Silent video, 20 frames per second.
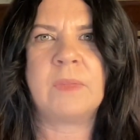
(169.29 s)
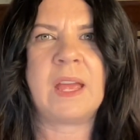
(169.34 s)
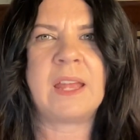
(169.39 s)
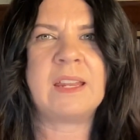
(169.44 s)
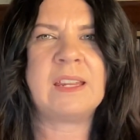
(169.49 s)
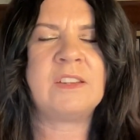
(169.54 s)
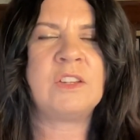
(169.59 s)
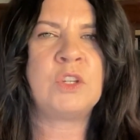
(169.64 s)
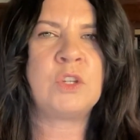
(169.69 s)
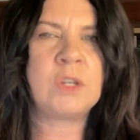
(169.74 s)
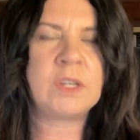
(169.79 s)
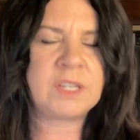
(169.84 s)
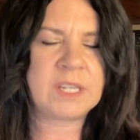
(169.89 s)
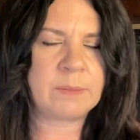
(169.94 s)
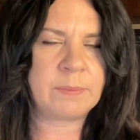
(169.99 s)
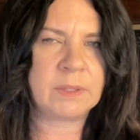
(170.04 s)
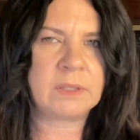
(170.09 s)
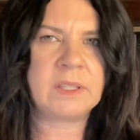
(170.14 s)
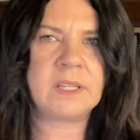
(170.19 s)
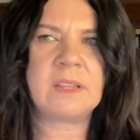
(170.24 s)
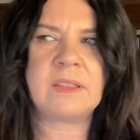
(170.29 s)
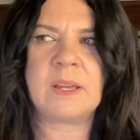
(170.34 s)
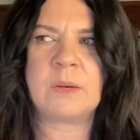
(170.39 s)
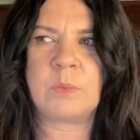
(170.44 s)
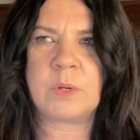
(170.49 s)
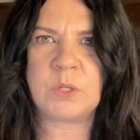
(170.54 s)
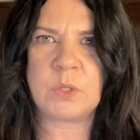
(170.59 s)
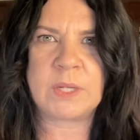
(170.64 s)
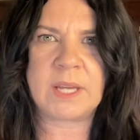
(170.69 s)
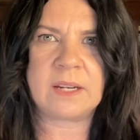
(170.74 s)
And typically
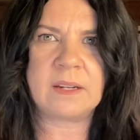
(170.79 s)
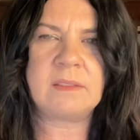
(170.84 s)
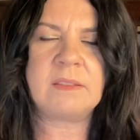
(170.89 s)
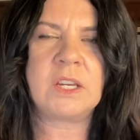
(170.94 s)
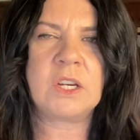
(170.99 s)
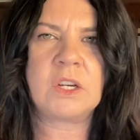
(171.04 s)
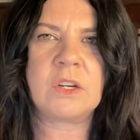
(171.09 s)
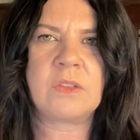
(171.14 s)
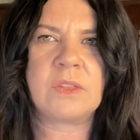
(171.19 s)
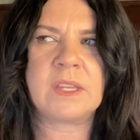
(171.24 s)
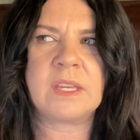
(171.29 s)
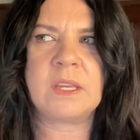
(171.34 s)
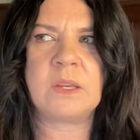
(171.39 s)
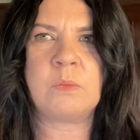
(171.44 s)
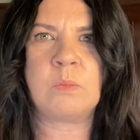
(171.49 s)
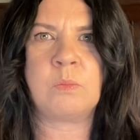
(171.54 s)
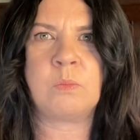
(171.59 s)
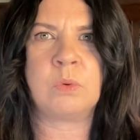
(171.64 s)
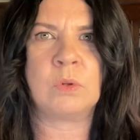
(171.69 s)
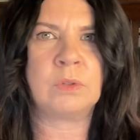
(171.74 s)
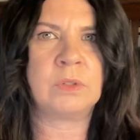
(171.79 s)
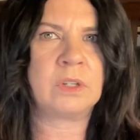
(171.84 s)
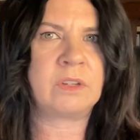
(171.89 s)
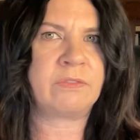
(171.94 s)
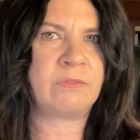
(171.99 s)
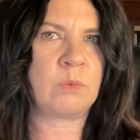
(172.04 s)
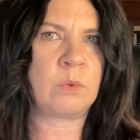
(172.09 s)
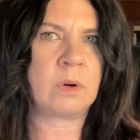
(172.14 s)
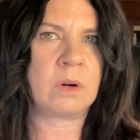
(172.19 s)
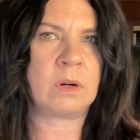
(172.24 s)
then when you get in there, we'll
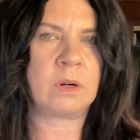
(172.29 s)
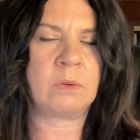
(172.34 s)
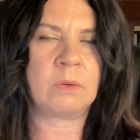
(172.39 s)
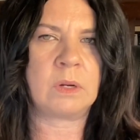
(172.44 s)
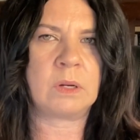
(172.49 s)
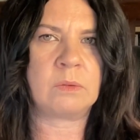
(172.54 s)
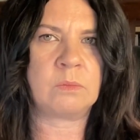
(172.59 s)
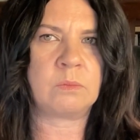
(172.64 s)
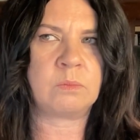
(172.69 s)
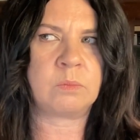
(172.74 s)
look for